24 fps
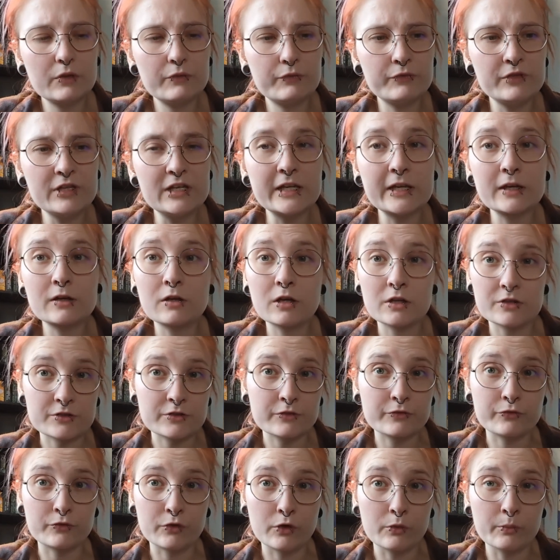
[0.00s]
feeling
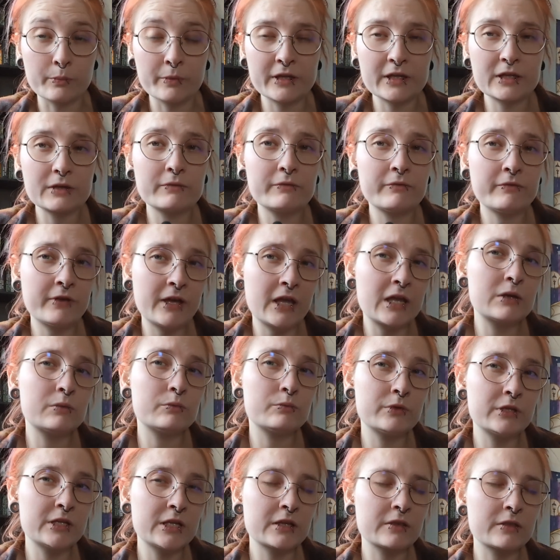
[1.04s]
claustrophobic while
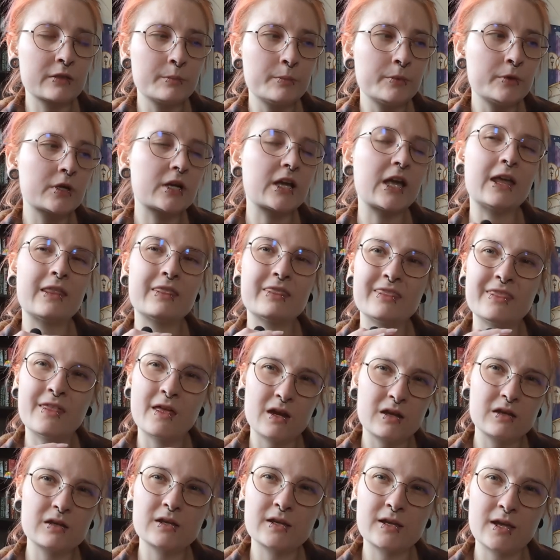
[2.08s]
reading the book, and
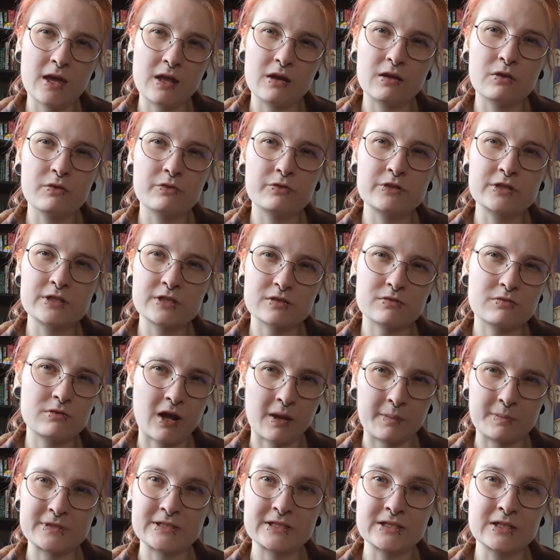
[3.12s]
that kind of
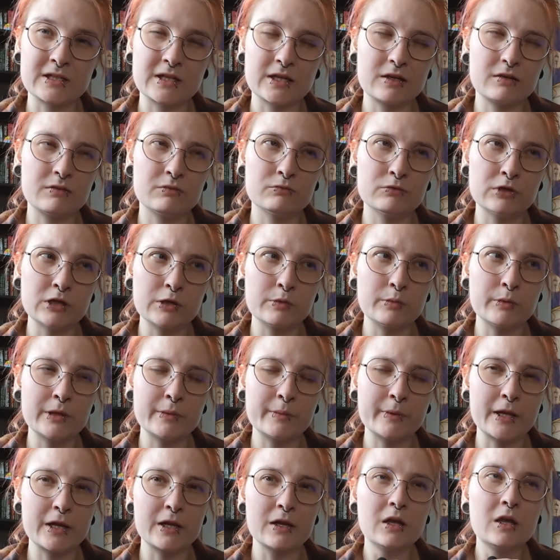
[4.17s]
describes it really, really
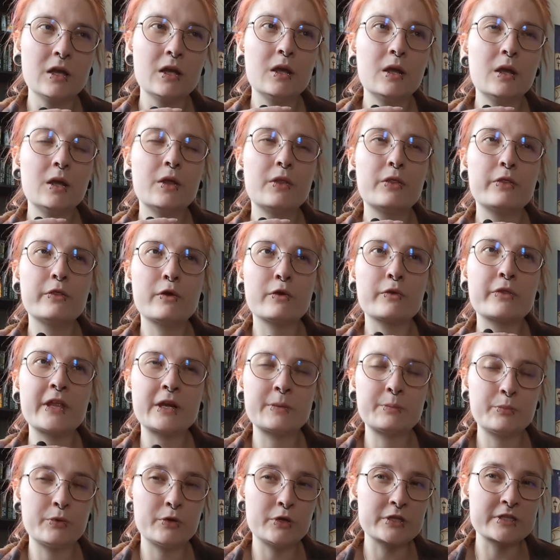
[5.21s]
well. Though
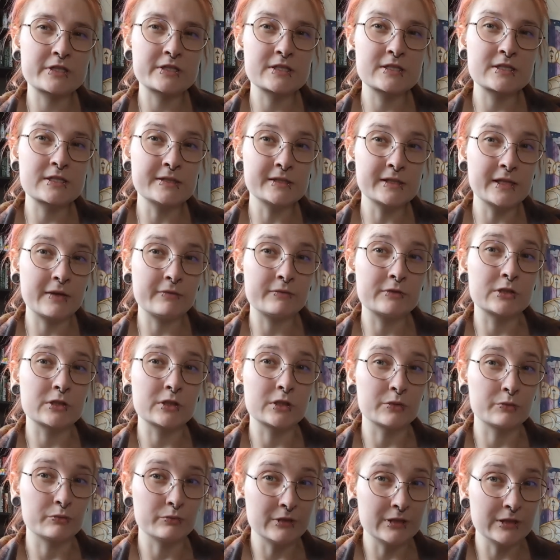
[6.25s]
that person still gave it
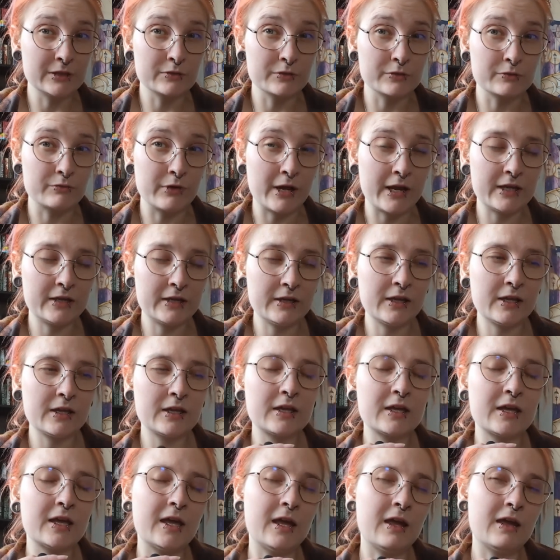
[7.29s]
a really good
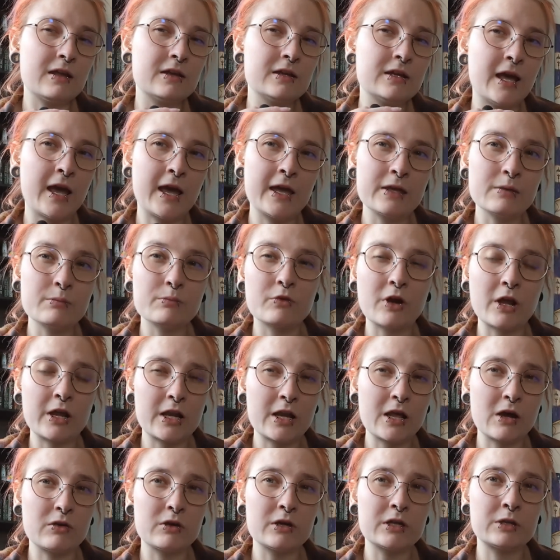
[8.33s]
rating, and I am right
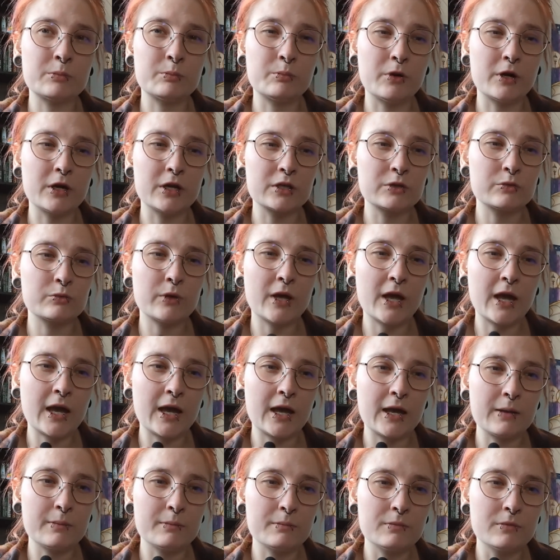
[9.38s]
now at a point where
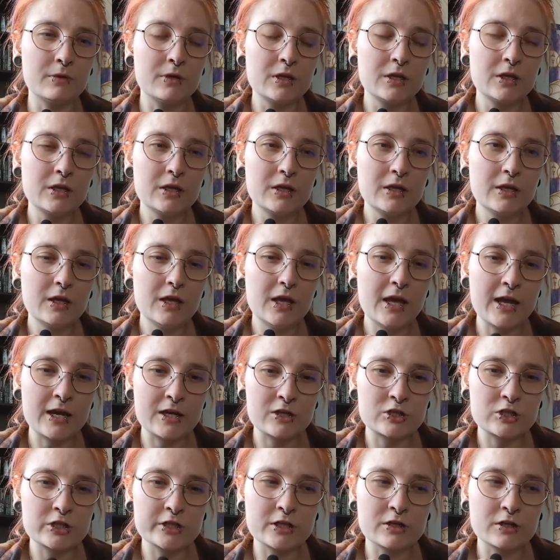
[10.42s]
I'm
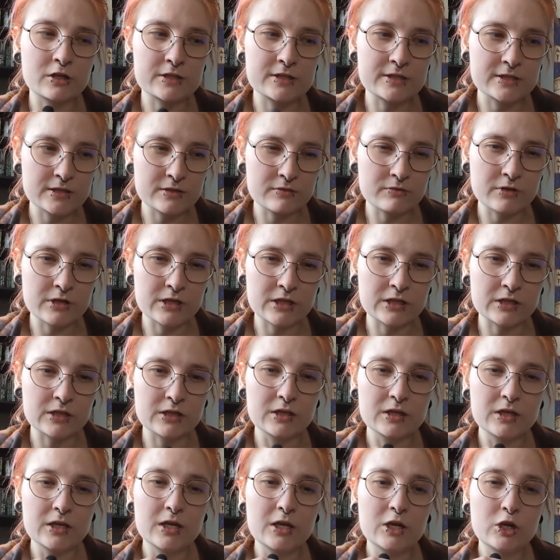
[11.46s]
actually considering
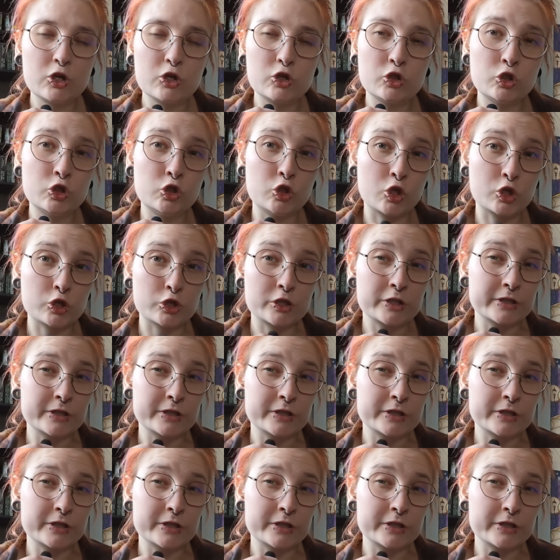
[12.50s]
not